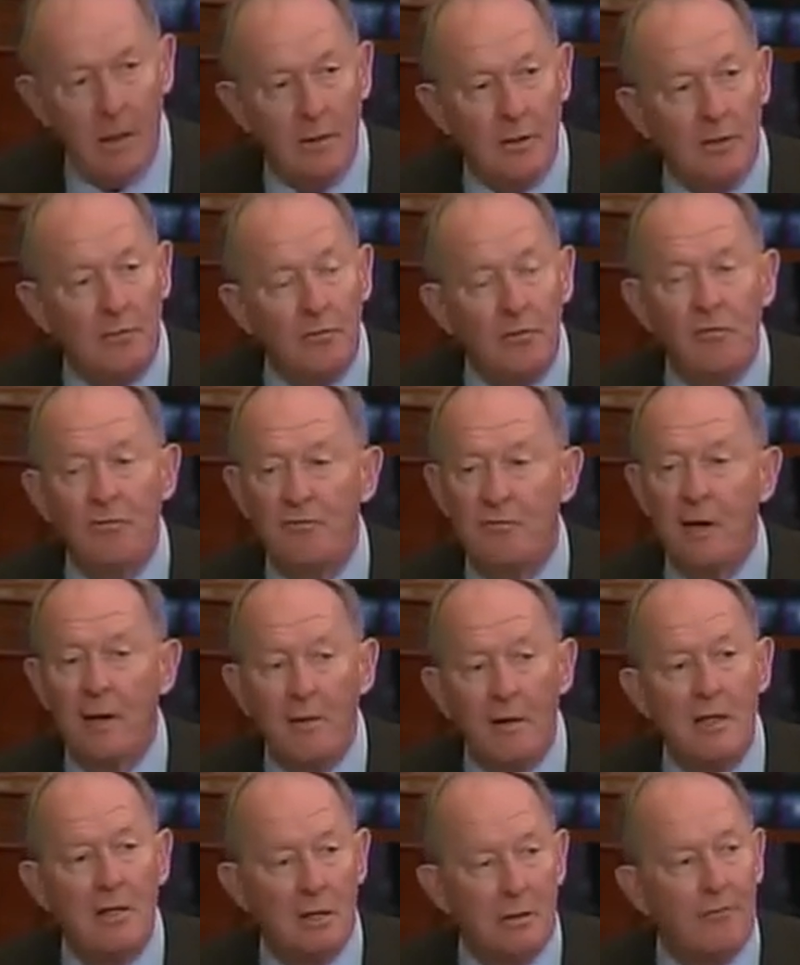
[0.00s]
This is
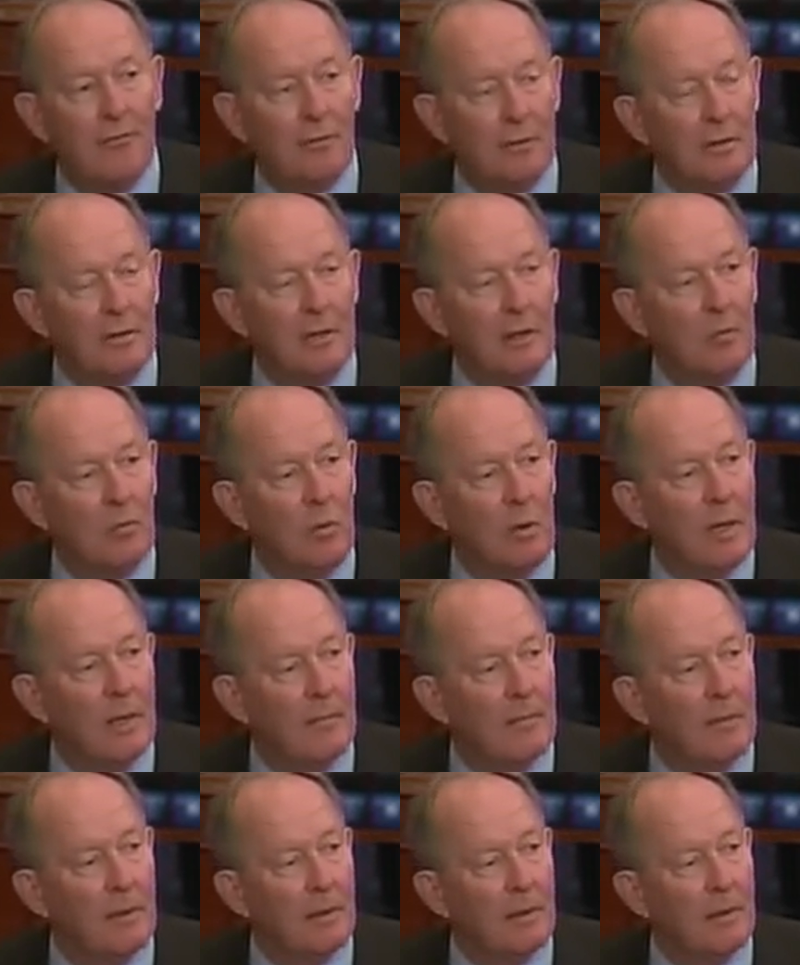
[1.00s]
very different than
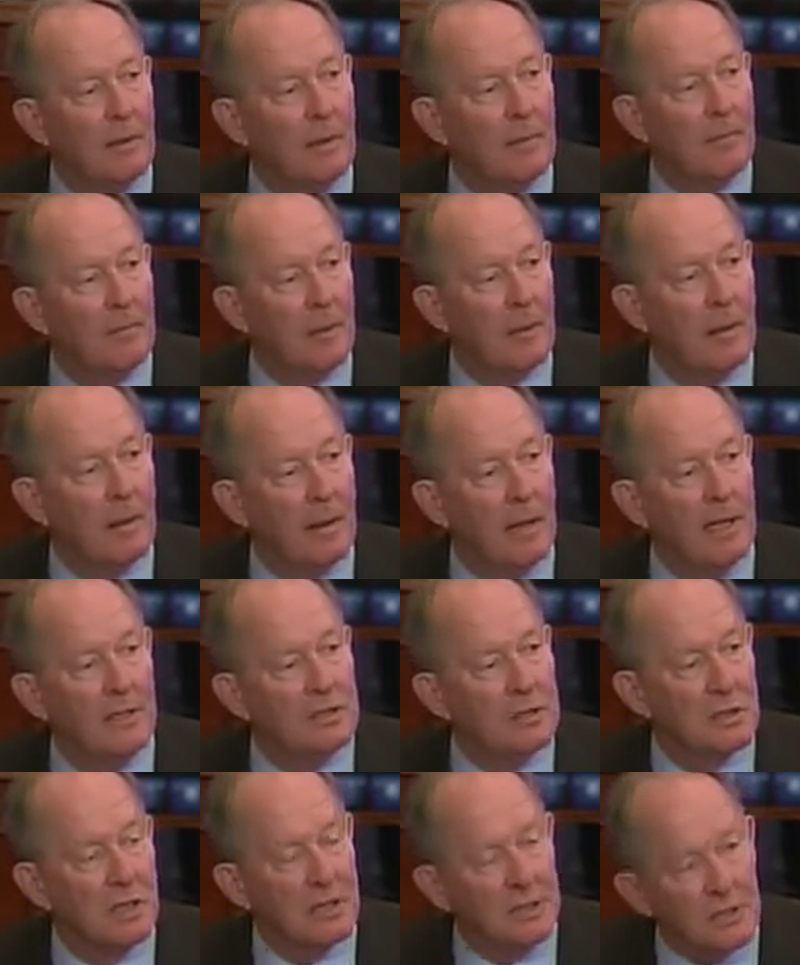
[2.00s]
what
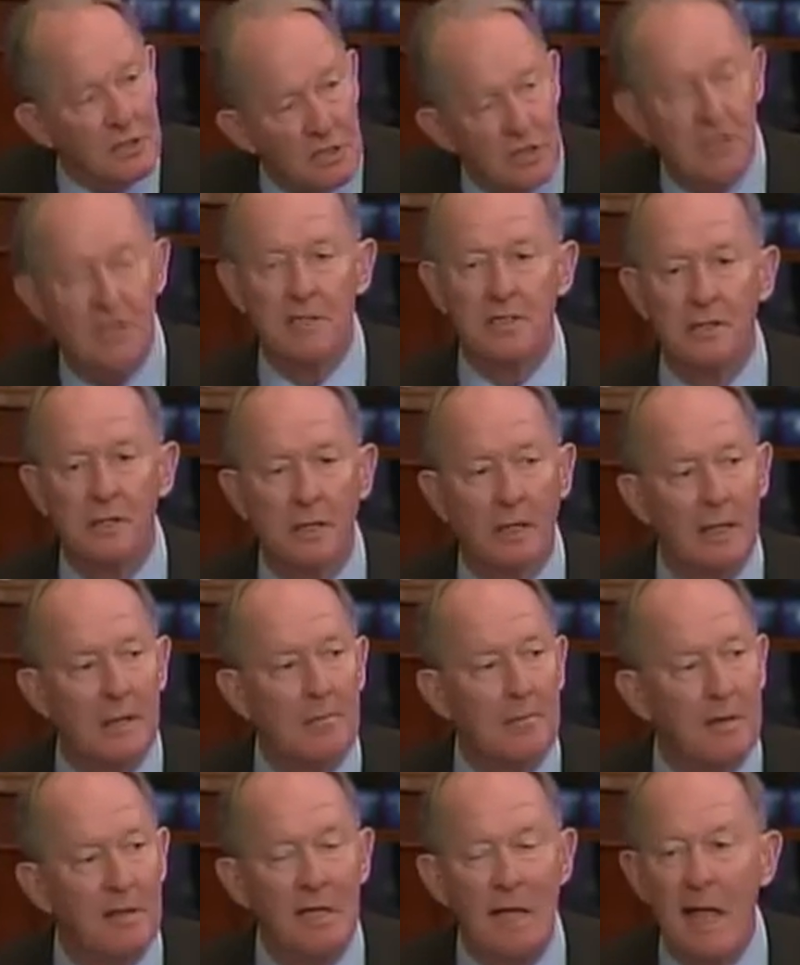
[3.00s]
has consistently
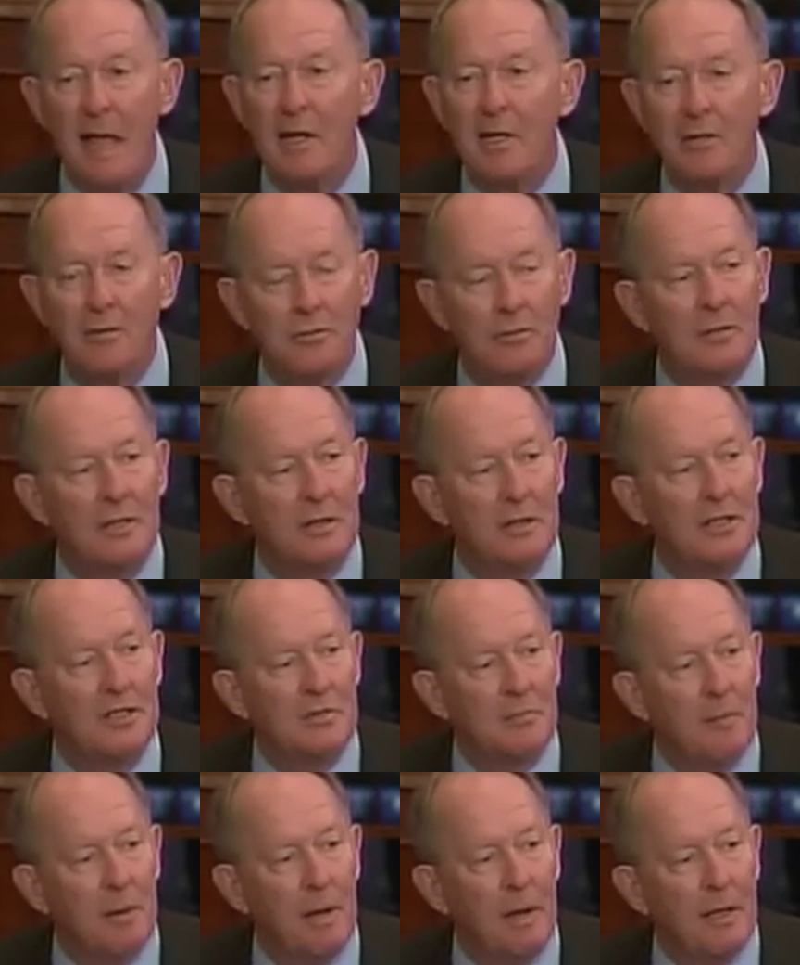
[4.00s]
been the attitude in
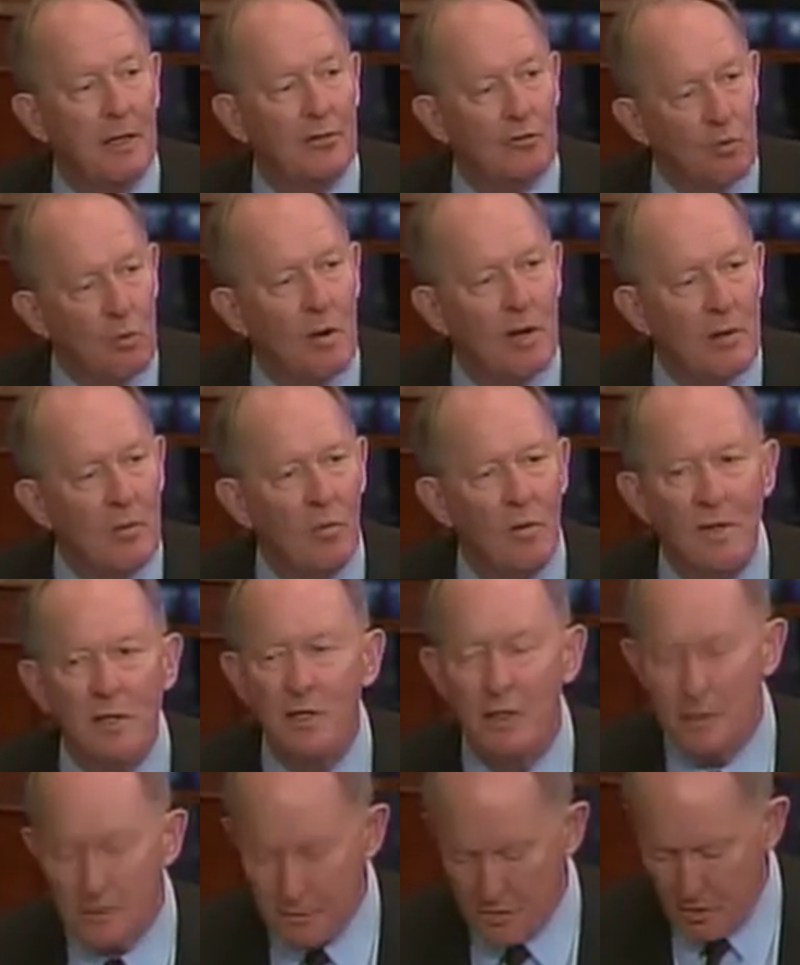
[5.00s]
this body. 21
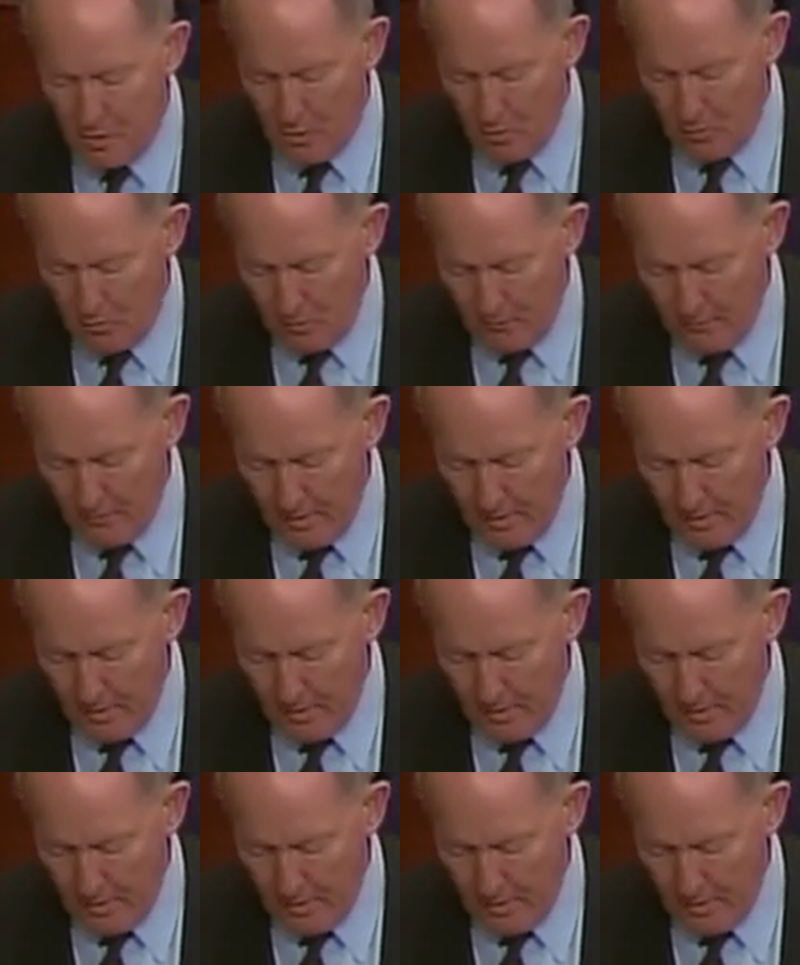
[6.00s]
years ago,